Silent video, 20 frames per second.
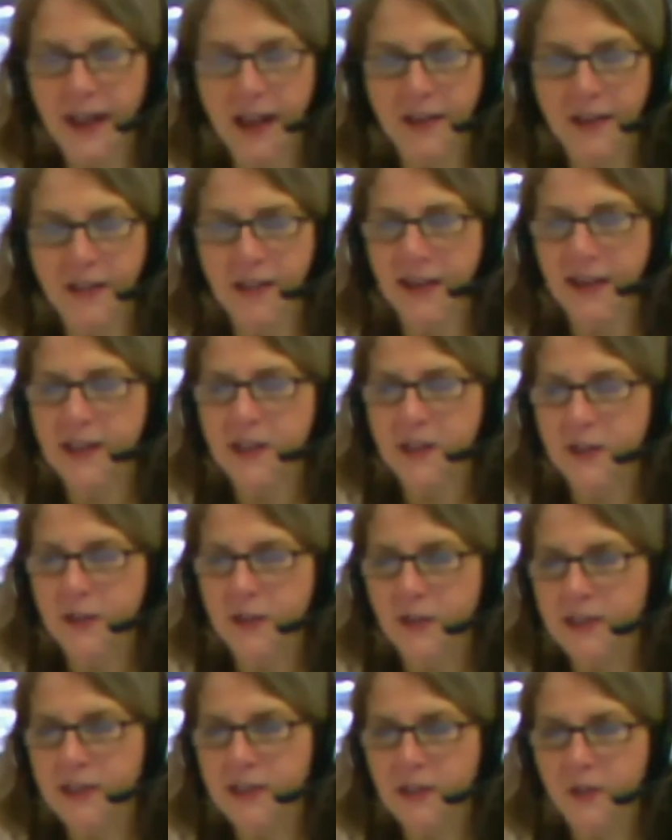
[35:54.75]
Thank you.
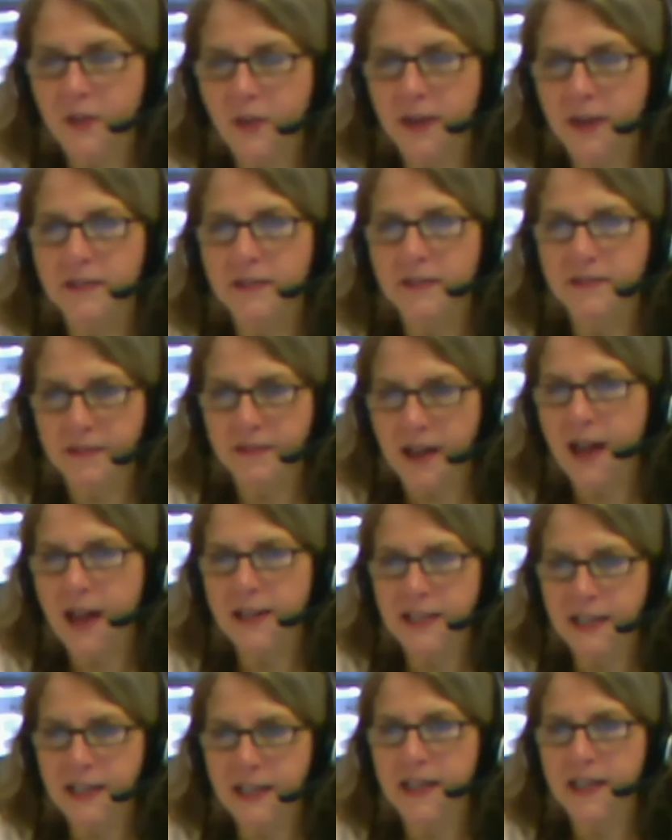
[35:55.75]
That's a great
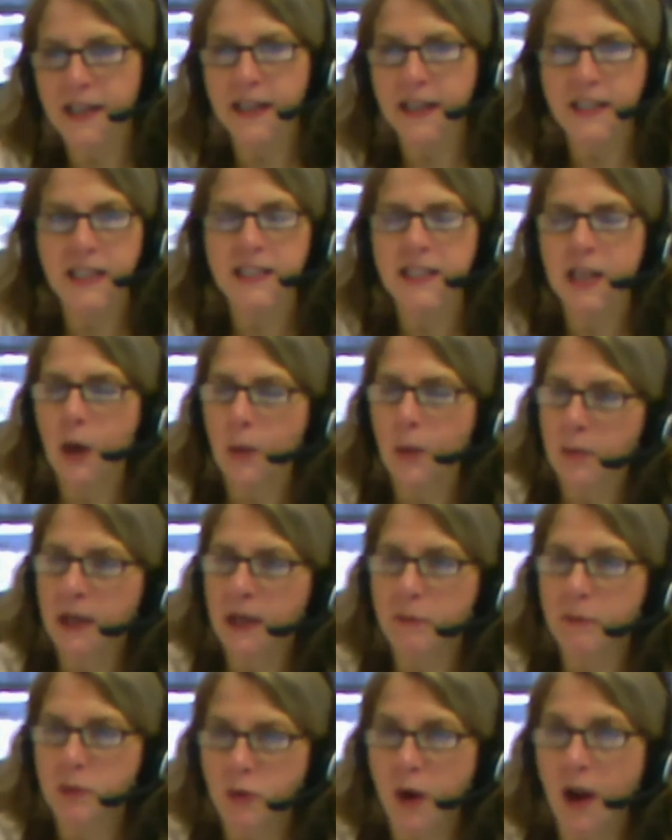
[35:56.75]
idea, and it does help you
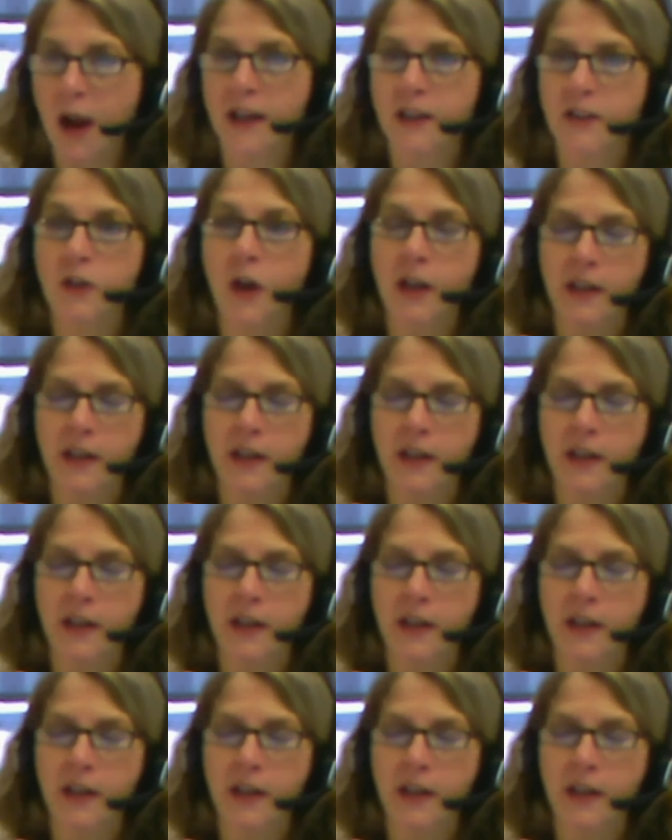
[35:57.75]
keep track.